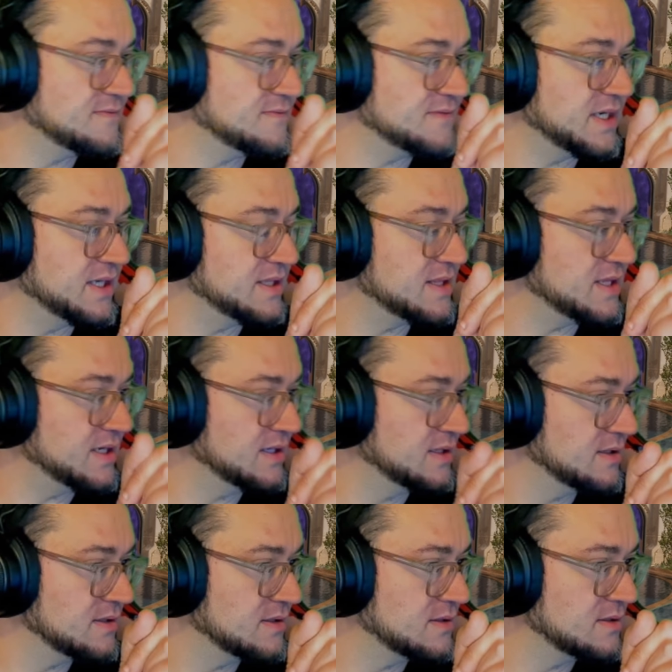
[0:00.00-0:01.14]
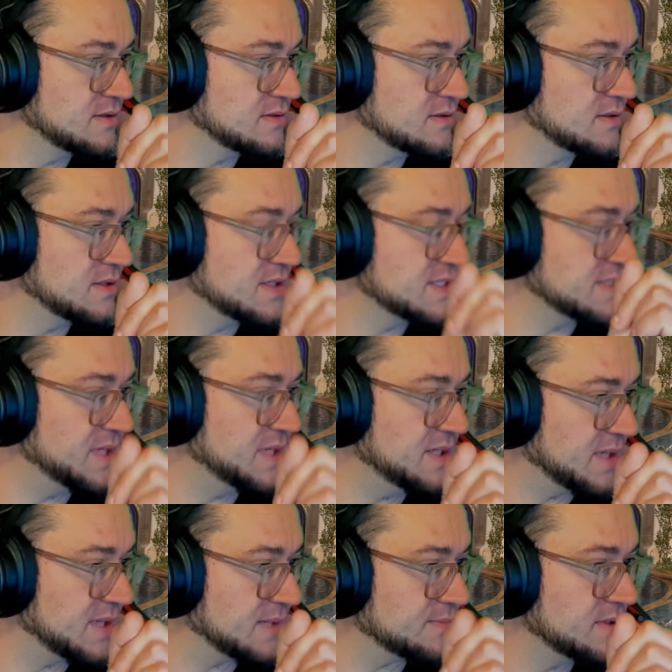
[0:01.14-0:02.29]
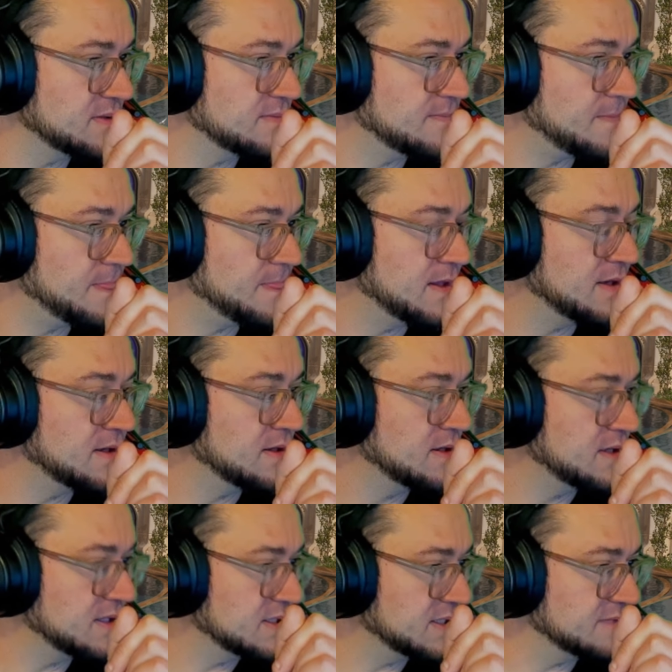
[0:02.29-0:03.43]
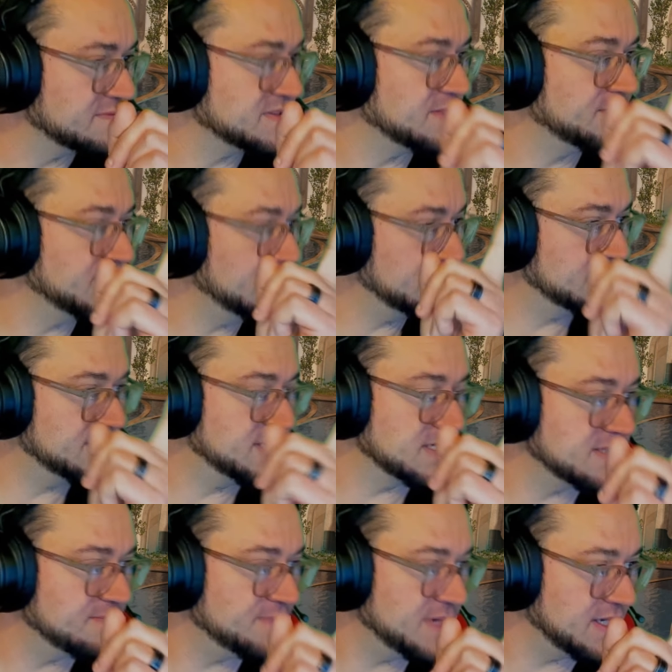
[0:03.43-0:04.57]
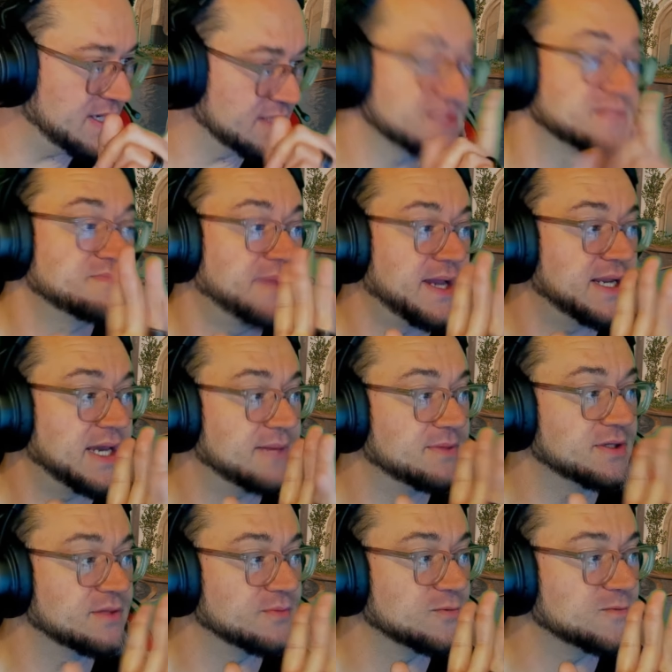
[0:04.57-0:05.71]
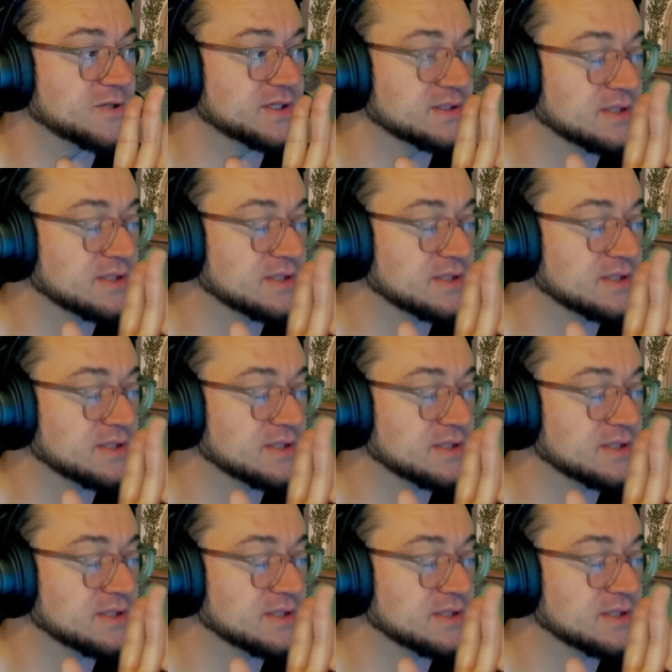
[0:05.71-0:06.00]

fucking thing is a mini map. If somebody doesn't ping, this is bad habit number one